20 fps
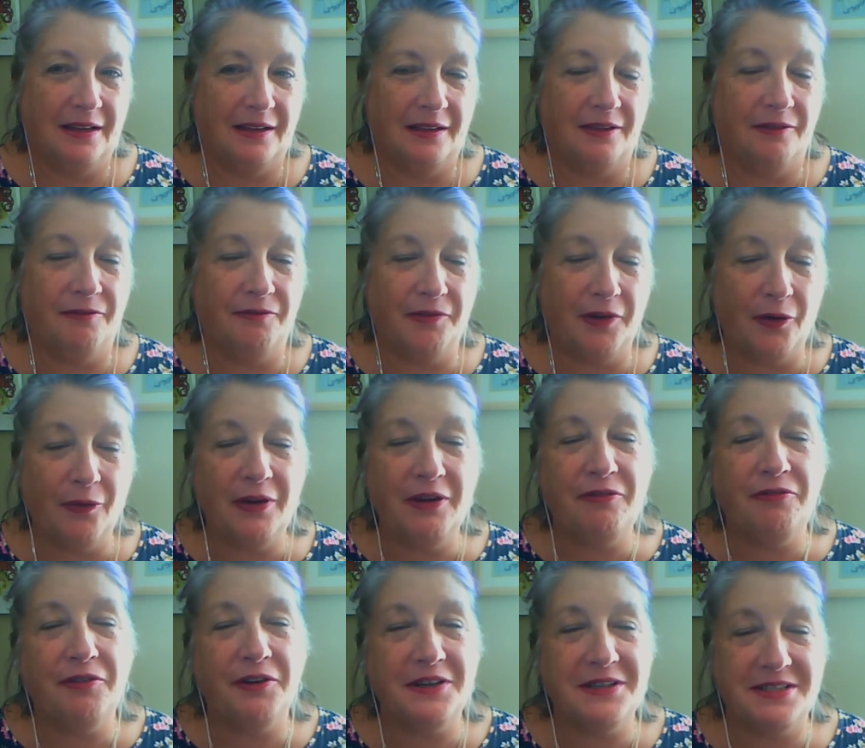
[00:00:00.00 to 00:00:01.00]
the very
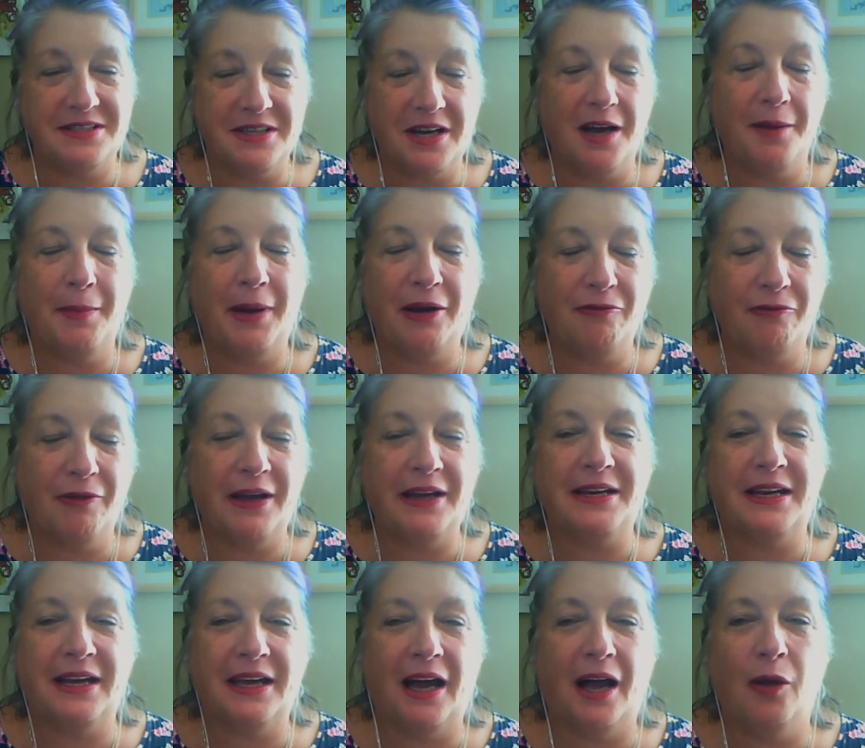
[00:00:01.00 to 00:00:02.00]
first time I read
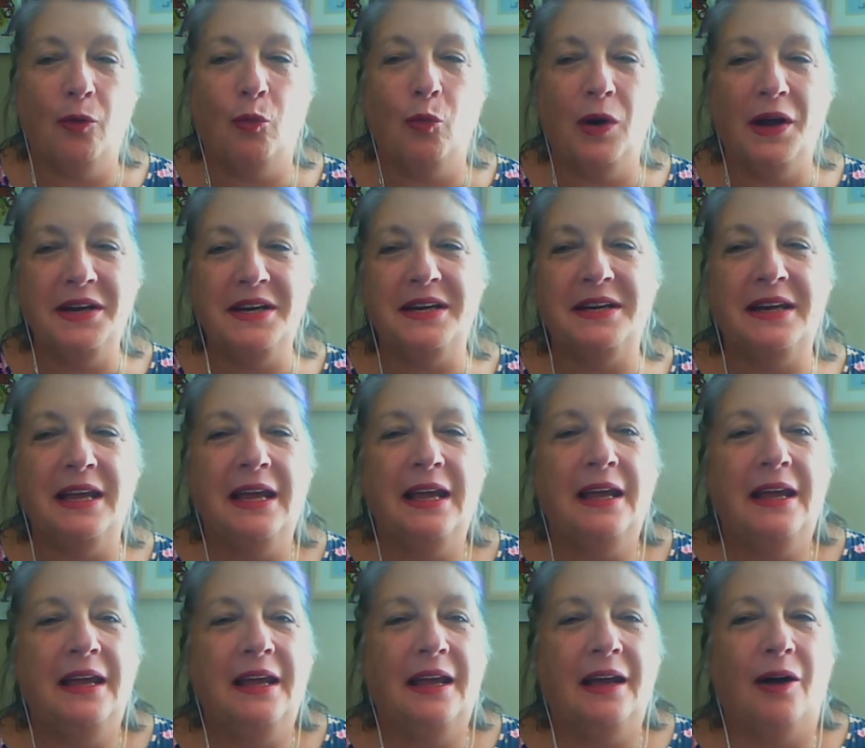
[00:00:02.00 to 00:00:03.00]
it, I wondered,
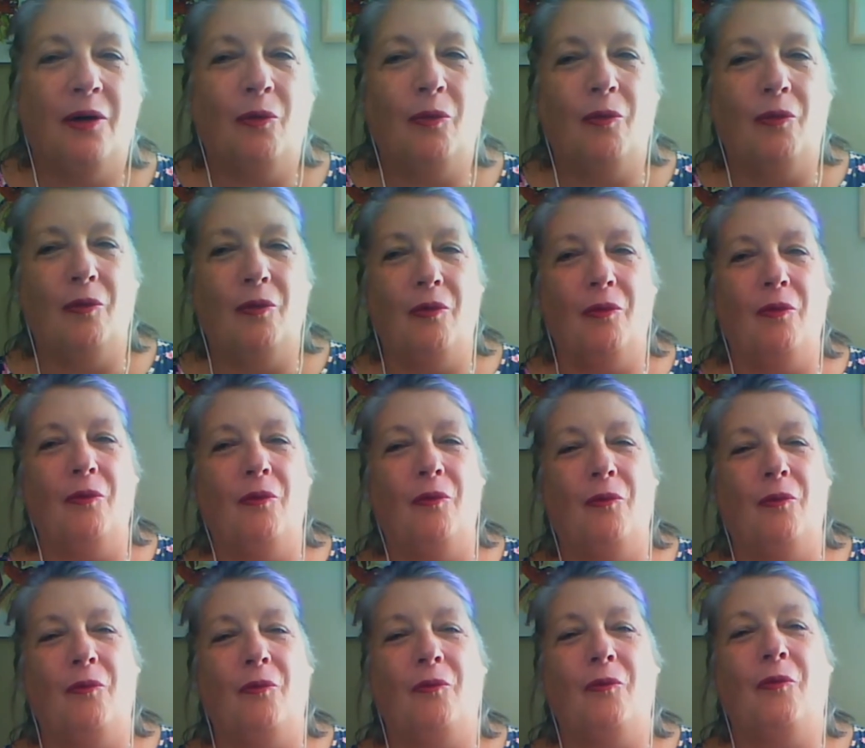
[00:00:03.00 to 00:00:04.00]

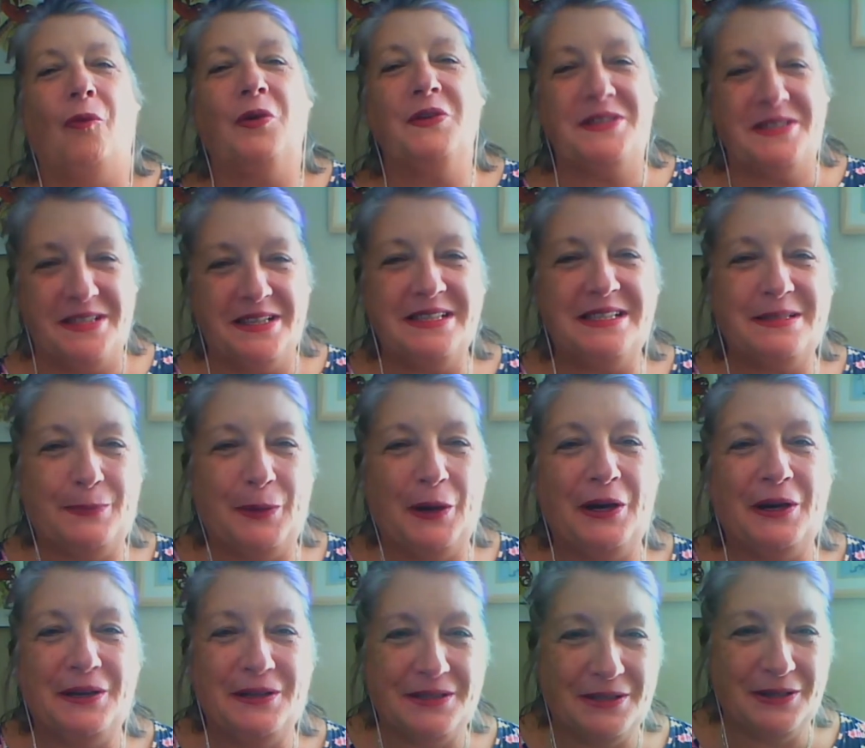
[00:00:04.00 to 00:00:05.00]
was this
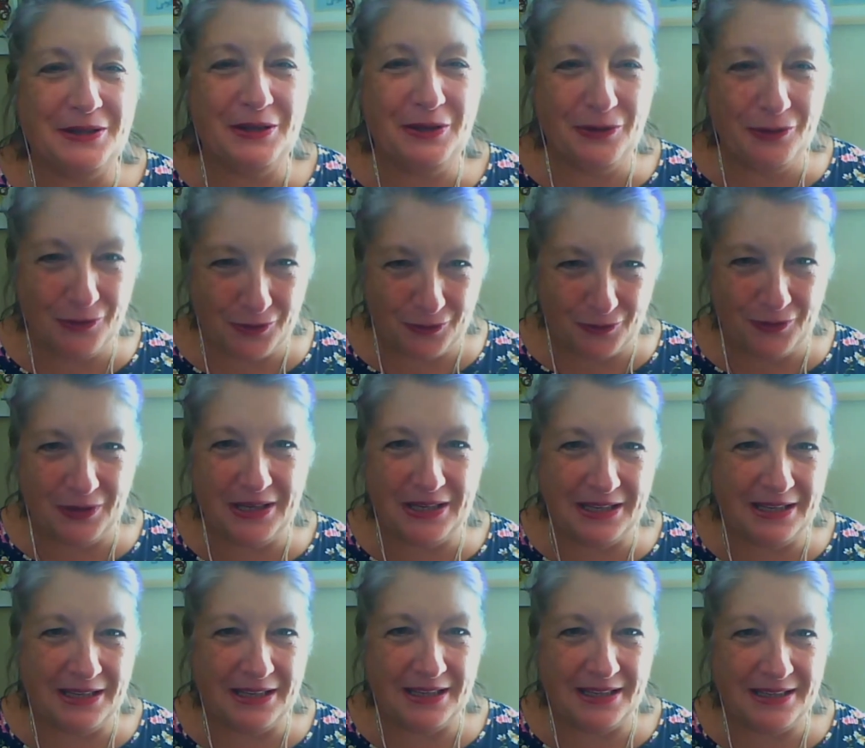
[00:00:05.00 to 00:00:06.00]
person who had
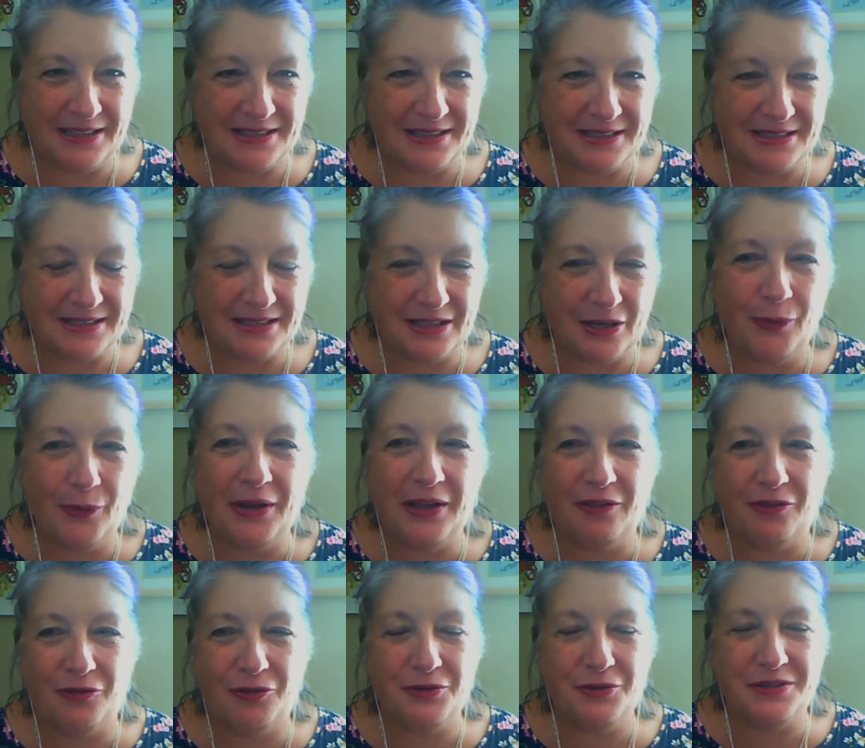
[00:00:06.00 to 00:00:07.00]
written this going
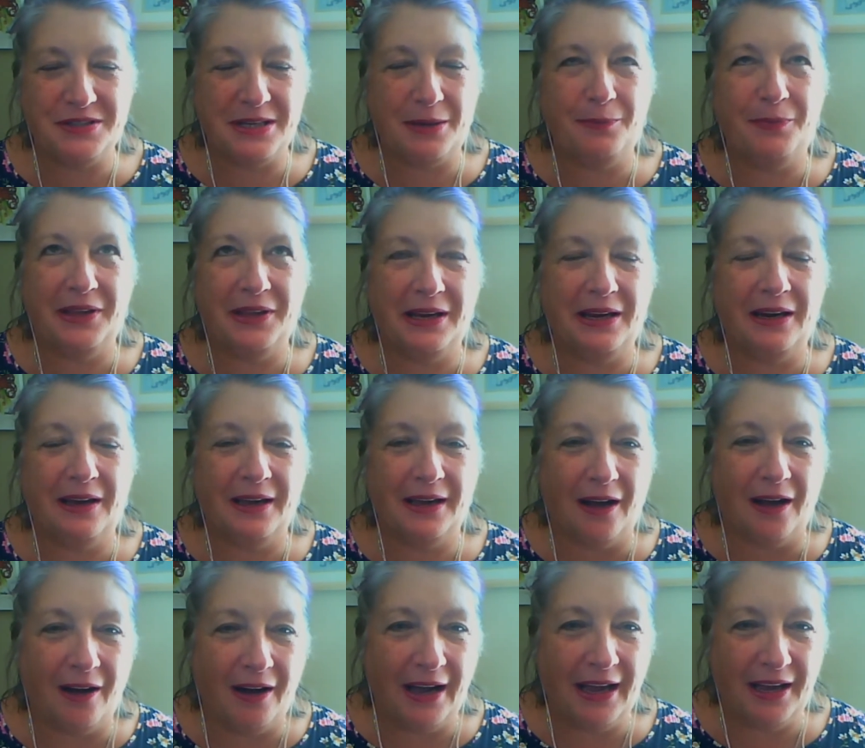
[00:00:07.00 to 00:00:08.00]
through something like
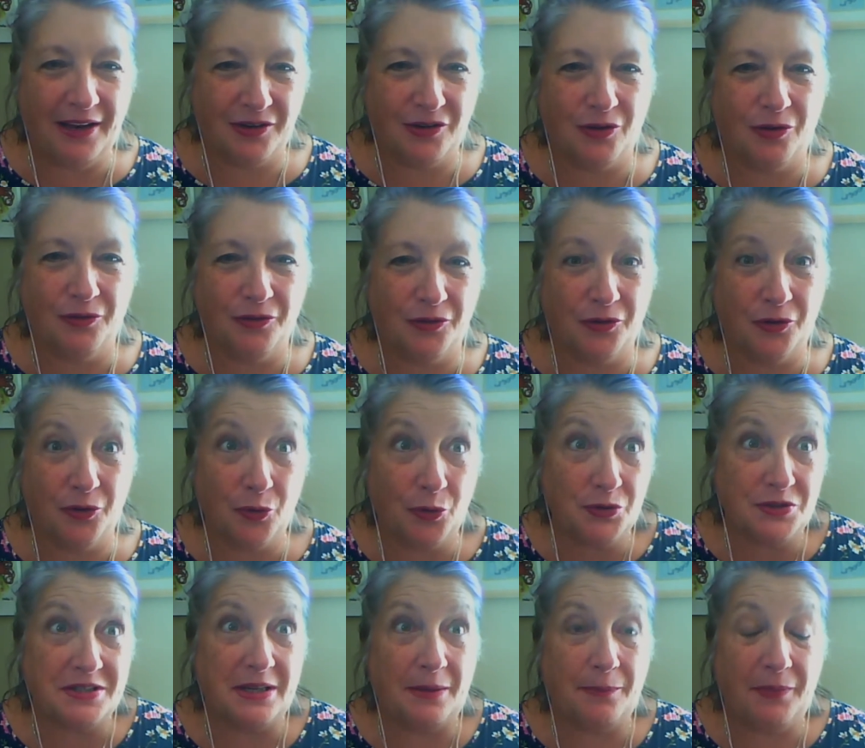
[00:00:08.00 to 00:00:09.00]
I had gone through, or
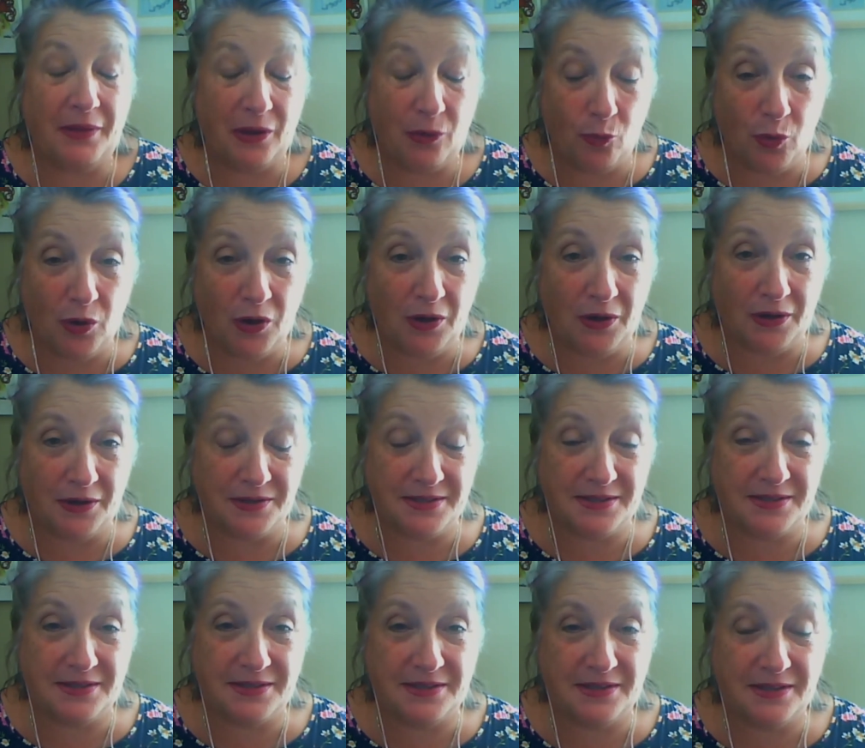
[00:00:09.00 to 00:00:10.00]
something worse,